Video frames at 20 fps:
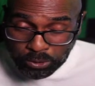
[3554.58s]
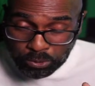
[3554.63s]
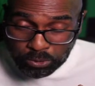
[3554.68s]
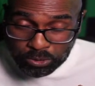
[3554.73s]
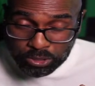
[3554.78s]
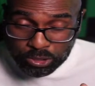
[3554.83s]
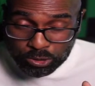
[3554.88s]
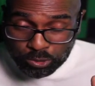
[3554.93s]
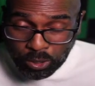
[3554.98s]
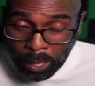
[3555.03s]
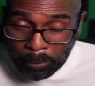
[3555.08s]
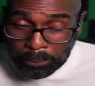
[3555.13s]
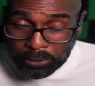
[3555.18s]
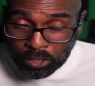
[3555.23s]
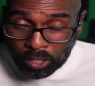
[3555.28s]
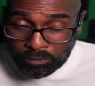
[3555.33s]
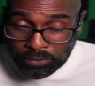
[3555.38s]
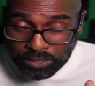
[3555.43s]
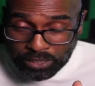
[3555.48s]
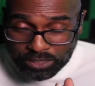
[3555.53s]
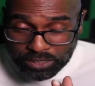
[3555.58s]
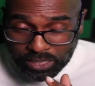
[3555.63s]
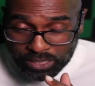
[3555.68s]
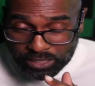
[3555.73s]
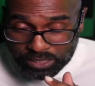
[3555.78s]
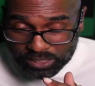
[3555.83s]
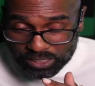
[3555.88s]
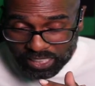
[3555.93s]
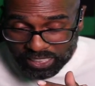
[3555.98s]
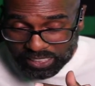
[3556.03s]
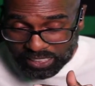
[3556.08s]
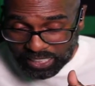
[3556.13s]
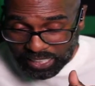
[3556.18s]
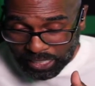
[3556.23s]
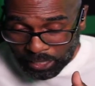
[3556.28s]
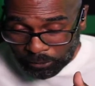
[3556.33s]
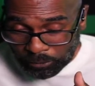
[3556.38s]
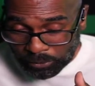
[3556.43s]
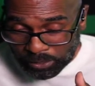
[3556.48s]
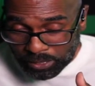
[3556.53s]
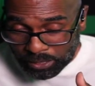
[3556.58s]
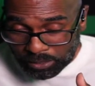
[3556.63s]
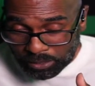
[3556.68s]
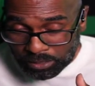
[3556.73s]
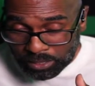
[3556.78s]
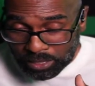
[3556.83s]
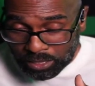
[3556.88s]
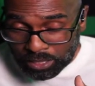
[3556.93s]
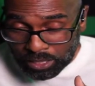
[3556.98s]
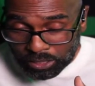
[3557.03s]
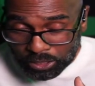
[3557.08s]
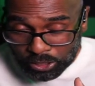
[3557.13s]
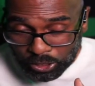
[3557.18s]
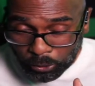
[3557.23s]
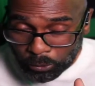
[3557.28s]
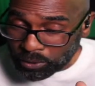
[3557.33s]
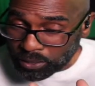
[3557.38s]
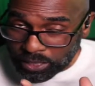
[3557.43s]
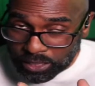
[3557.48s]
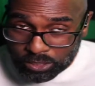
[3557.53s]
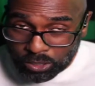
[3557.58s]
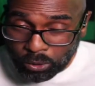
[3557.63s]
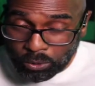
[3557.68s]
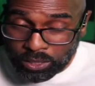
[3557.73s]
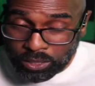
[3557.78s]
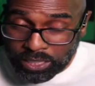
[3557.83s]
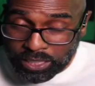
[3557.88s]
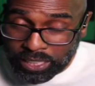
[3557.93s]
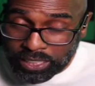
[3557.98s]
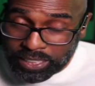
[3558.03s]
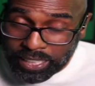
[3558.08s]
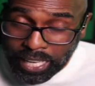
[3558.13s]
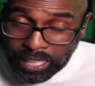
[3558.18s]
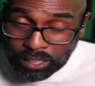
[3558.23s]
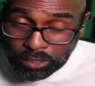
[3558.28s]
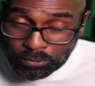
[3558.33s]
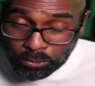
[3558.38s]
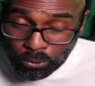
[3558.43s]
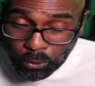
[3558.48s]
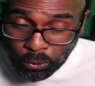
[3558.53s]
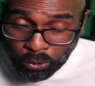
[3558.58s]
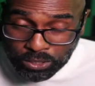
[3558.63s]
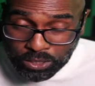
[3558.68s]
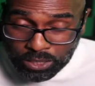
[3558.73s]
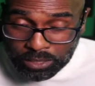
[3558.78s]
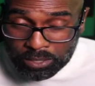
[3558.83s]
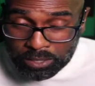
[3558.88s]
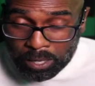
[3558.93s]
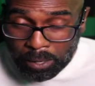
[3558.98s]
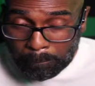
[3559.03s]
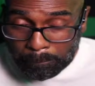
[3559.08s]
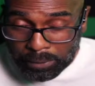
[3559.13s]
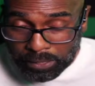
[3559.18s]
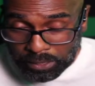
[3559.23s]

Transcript: drop it off in a designated area. Currently, it's only in California, but it will